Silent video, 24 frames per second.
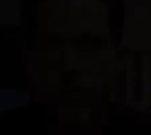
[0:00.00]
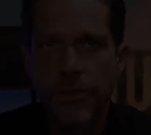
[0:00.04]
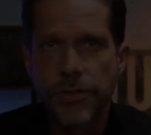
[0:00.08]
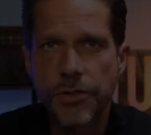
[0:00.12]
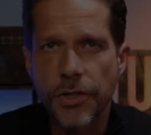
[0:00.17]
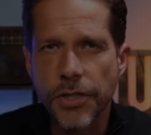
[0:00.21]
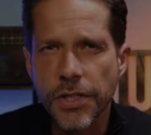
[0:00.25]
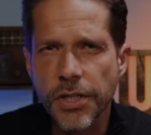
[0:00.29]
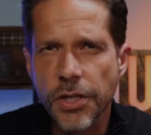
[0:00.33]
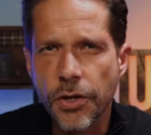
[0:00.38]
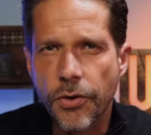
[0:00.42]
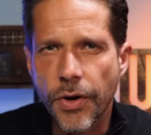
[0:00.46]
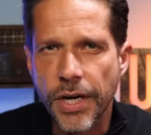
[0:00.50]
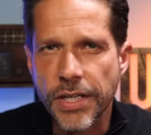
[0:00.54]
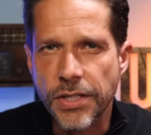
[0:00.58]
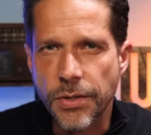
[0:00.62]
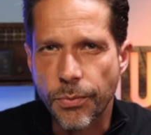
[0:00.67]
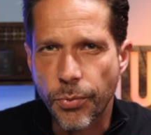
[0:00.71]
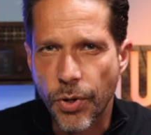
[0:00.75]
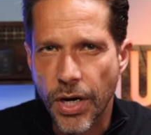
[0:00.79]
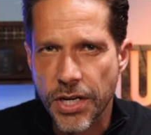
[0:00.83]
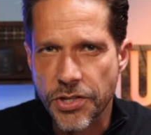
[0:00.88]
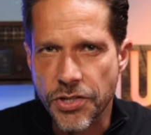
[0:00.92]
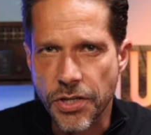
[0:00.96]
During the Great
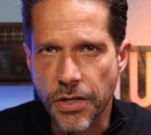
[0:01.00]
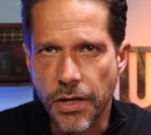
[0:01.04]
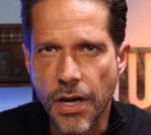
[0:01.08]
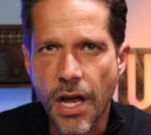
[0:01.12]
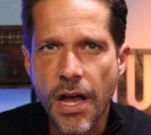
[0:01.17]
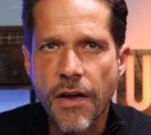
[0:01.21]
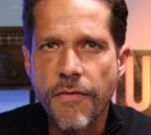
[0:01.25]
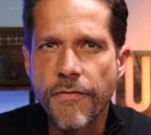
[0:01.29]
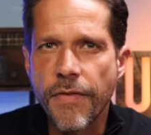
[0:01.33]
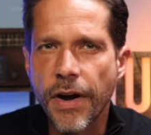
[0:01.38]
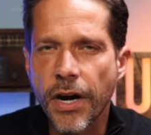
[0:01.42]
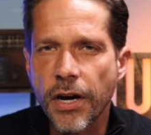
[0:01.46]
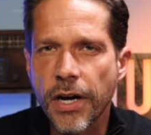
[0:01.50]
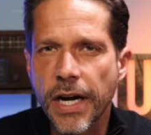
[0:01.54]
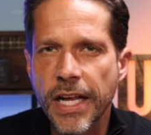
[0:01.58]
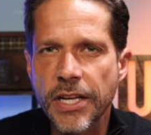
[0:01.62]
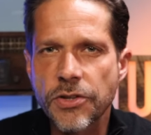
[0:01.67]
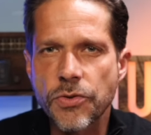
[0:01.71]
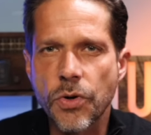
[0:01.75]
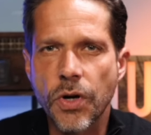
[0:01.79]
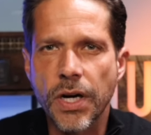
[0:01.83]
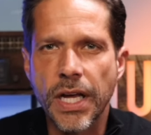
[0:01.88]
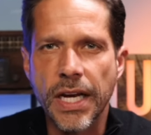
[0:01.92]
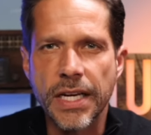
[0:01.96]
Depression,
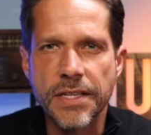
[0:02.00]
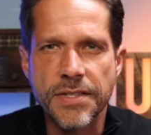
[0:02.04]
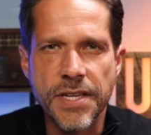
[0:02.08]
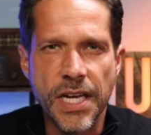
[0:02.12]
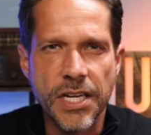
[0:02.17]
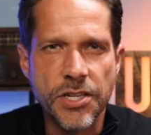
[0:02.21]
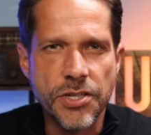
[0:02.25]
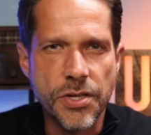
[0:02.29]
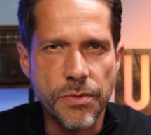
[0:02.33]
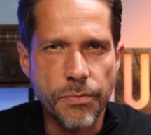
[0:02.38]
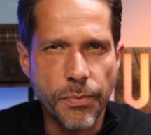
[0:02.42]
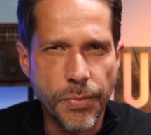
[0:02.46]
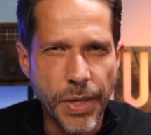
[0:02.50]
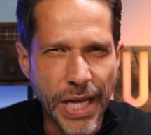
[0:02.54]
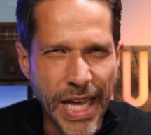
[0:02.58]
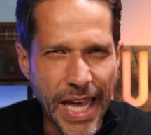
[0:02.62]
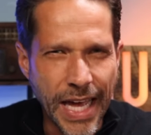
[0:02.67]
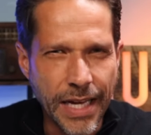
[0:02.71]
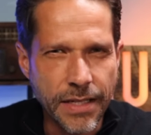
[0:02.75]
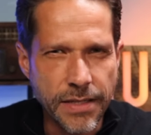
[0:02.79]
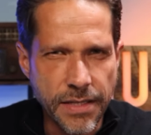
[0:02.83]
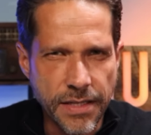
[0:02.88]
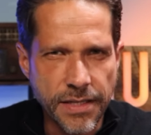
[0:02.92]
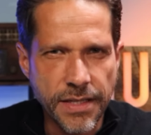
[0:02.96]
Vereide's organization
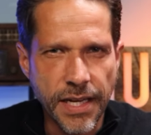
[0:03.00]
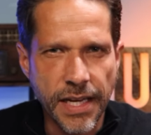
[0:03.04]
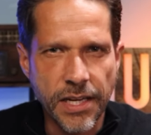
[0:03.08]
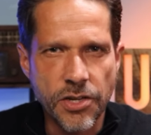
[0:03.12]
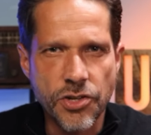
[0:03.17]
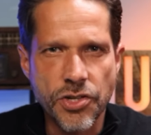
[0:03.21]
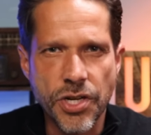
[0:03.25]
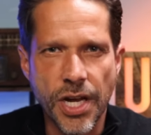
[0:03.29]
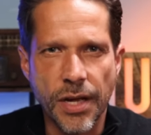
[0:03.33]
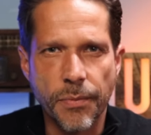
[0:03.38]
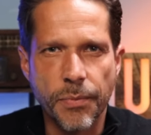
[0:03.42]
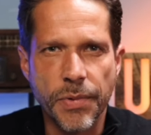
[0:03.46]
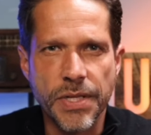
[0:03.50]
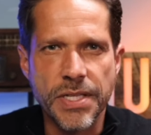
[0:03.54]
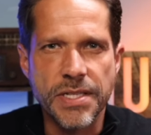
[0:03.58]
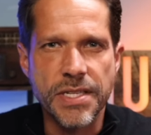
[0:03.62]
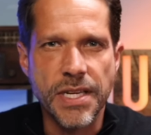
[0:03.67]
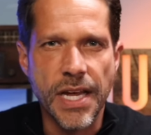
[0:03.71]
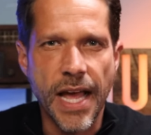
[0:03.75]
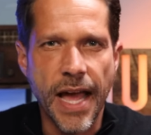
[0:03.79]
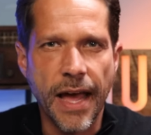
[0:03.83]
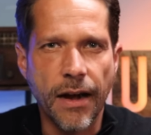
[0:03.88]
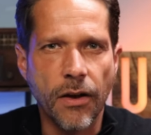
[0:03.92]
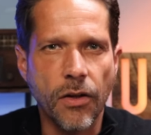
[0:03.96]
began to take shape in
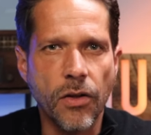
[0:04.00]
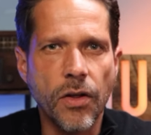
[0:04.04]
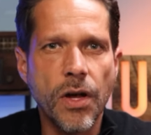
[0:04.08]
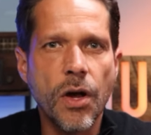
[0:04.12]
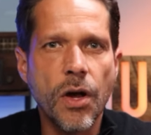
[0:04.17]
Seattle